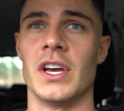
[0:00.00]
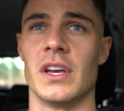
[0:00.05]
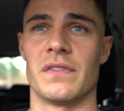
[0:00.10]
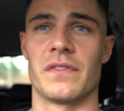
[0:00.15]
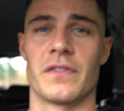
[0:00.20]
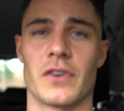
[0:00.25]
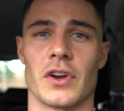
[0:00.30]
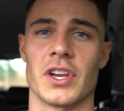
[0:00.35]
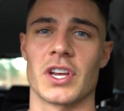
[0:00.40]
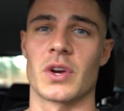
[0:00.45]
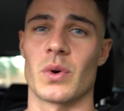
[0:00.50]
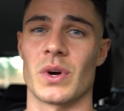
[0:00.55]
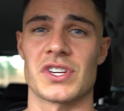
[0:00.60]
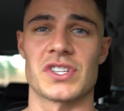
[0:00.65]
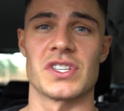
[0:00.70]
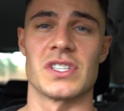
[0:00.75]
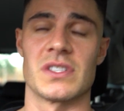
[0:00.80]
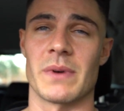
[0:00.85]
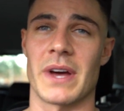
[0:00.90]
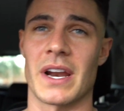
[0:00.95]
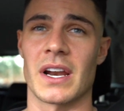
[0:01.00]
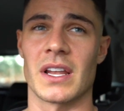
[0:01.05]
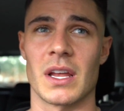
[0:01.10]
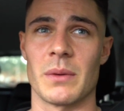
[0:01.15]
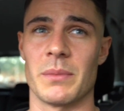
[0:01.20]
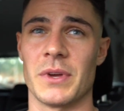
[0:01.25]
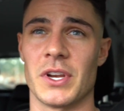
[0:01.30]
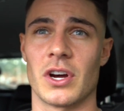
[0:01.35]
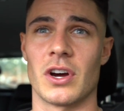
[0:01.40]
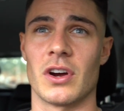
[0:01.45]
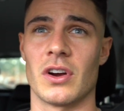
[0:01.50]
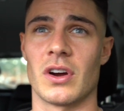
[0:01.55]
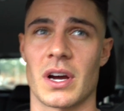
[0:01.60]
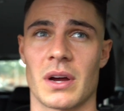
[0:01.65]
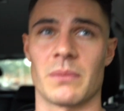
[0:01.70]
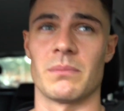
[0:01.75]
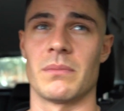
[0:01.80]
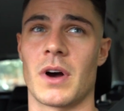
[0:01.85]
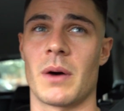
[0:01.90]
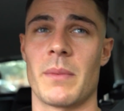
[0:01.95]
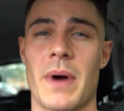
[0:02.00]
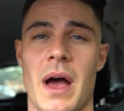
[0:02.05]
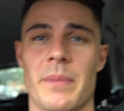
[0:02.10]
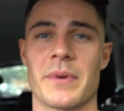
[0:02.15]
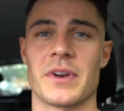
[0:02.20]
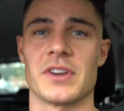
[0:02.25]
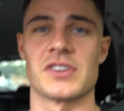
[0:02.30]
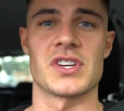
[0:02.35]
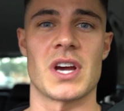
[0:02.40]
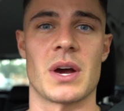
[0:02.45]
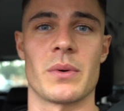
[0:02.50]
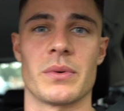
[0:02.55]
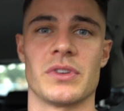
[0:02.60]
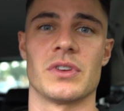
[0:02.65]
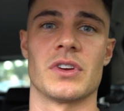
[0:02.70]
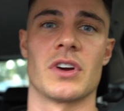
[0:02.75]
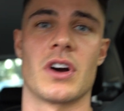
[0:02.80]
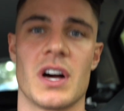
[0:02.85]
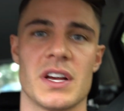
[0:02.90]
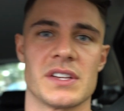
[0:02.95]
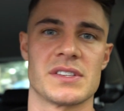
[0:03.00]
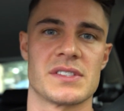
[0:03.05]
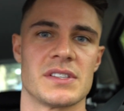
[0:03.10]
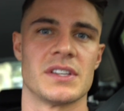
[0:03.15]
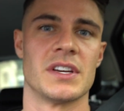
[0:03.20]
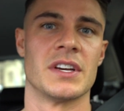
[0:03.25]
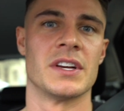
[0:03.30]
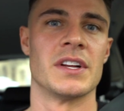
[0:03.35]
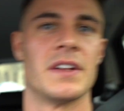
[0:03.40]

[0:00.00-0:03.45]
If you've got any questions about it, let me know. I'm happy to chat with you guys